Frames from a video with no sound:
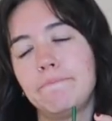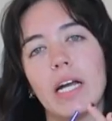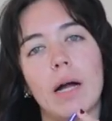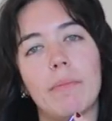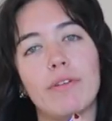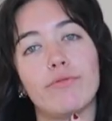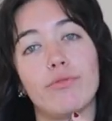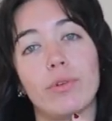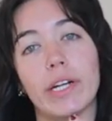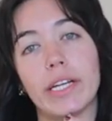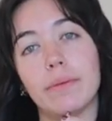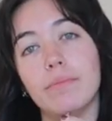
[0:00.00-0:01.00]
I got my
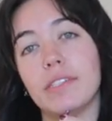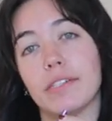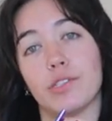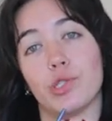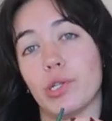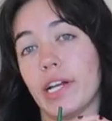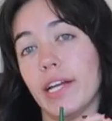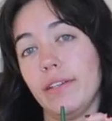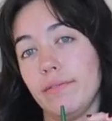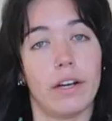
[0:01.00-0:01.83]
frames yesterday.